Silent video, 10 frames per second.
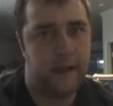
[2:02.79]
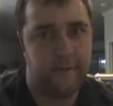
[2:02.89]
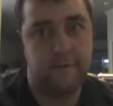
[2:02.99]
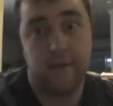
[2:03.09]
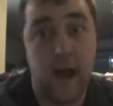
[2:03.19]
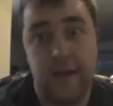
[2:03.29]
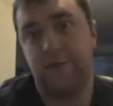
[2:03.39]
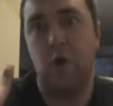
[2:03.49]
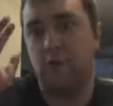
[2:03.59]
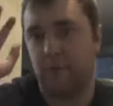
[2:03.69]
they flaunt
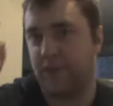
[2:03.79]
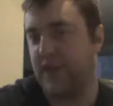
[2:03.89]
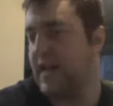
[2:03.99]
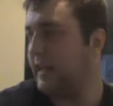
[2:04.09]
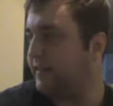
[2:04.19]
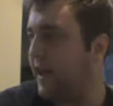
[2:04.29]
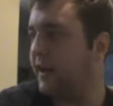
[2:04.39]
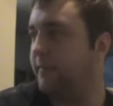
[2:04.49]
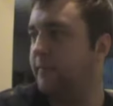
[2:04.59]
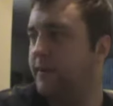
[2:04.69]
over Channing
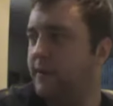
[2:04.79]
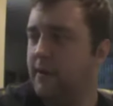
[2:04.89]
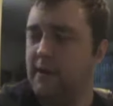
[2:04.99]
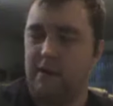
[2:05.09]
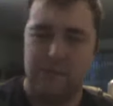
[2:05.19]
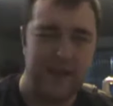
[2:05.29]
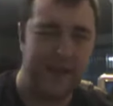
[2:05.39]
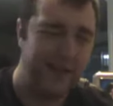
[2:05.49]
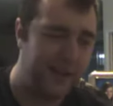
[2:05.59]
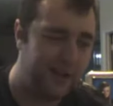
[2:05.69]
Tatum.
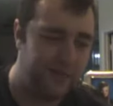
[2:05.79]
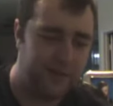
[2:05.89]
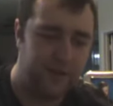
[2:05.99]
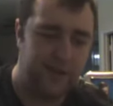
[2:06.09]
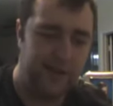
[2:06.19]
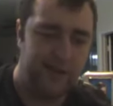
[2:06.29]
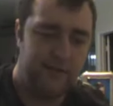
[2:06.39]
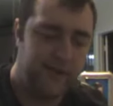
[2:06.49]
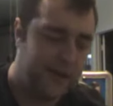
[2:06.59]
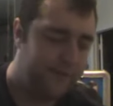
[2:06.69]
But you know, I'm just
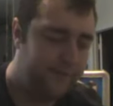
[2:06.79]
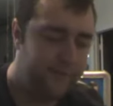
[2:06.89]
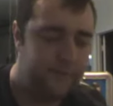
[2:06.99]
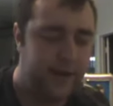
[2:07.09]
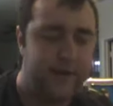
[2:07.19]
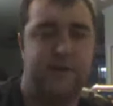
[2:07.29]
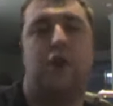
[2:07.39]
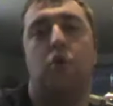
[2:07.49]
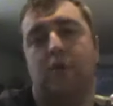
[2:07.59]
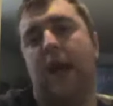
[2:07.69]
thinking, he's an
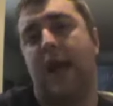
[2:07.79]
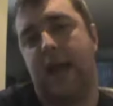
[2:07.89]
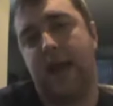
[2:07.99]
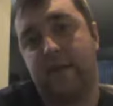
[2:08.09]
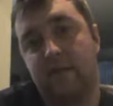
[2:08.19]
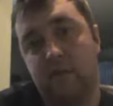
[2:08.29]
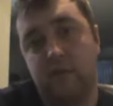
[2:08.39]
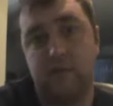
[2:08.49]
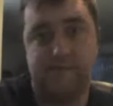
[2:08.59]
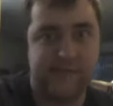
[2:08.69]
okay actor.
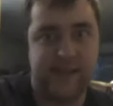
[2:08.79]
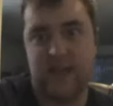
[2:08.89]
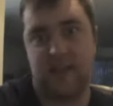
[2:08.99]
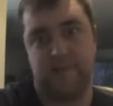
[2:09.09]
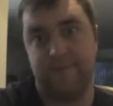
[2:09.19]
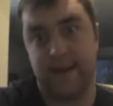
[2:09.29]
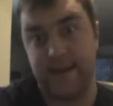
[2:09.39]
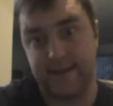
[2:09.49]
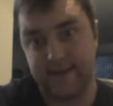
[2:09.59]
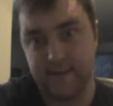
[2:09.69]
He's not the
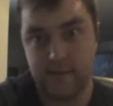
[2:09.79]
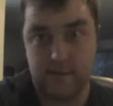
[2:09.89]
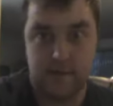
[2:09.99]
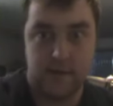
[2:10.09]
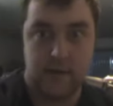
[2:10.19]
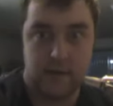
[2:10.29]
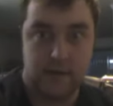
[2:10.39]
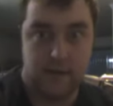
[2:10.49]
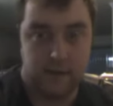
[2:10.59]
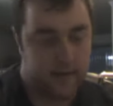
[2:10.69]
best.
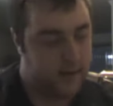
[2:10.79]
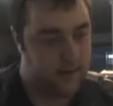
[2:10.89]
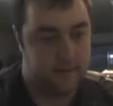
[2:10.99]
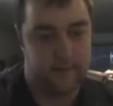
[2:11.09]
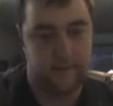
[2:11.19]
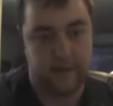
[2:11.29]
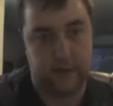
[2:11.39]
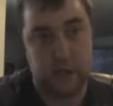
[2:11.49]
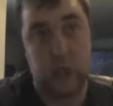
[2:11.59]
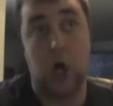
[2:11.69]
He definitely has
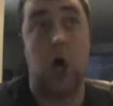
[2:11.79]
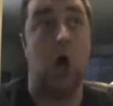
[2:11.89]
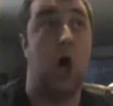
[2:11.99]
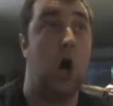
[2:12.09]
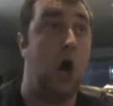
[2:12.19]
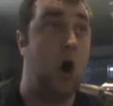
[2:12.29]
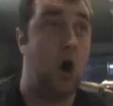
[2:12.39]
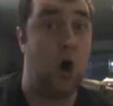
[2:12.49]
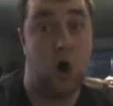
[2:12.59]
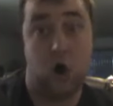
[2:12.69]
a
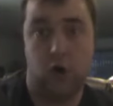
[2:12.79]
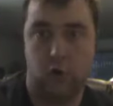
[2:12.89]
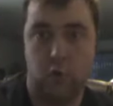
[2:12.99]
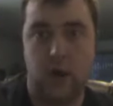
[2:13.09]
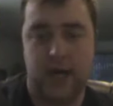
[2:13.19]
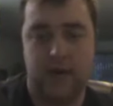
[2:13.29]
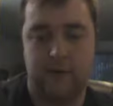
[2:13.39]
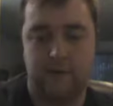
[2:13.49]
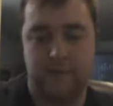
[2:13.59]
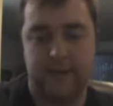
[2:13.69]
long way to
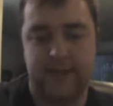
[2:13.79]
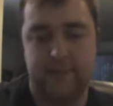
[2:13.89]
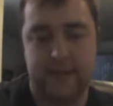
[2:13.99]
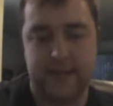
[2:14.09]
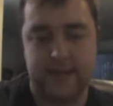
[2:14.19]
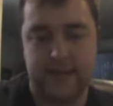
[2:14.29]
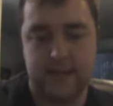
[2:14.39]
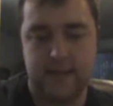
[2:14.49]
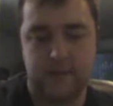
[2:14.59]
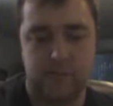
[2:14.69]
go of being the best.
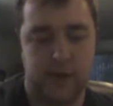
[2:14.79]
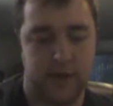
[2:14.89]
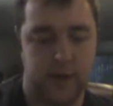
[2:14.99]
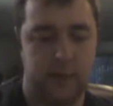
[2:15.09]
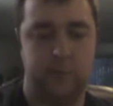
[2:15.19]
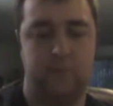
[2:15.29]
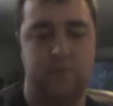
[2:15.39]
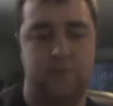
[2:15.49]
But a